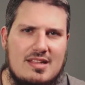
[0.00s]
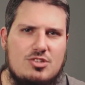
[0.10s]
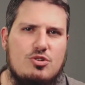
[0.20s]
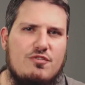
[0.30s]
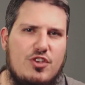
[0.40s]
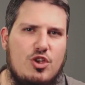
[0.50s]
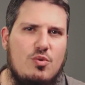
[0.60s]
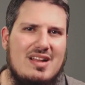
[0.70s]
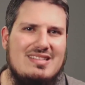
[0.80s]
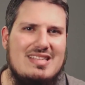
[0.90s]
Let's
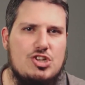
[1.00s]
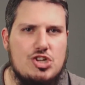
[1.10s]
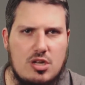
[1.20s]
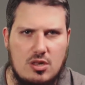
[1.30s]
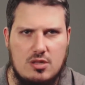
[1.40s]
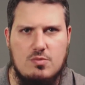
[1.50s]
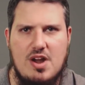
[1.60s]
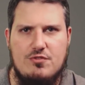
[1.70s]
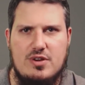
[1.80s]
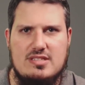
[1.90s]
review additional
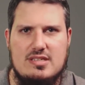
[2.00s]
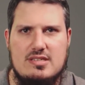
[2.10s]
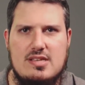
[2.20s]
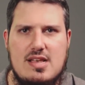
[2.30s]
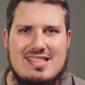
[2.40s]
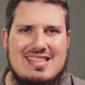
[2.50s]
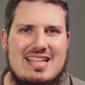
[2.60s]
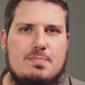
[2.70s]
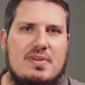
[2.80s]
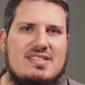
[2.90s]
references.
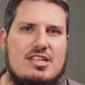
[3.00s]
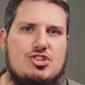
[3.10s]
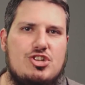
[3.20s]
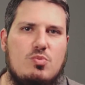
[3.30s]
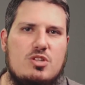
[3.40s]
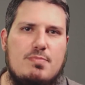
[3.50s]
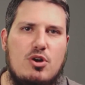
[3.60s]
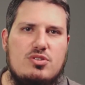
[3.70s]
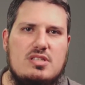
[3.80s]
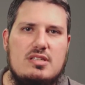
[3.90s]
This petition was
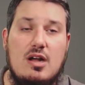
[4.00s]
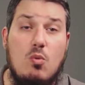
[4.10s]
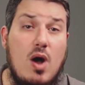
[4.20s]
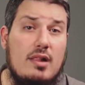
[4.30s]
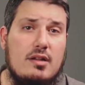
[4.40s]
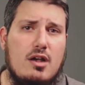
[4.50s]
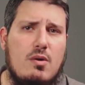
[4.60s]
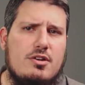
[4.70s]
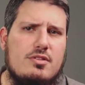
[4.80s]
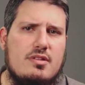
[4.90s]
posted a while
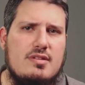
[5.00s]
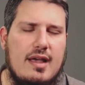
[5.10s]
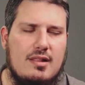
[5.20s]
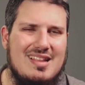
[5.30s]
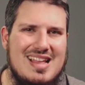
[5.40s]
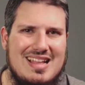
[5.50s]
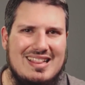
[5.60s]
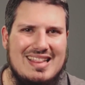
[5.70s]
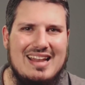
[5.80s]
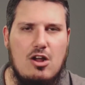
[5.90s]
ago under the title
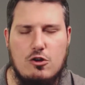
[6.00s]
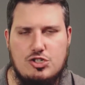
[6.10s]
Let Our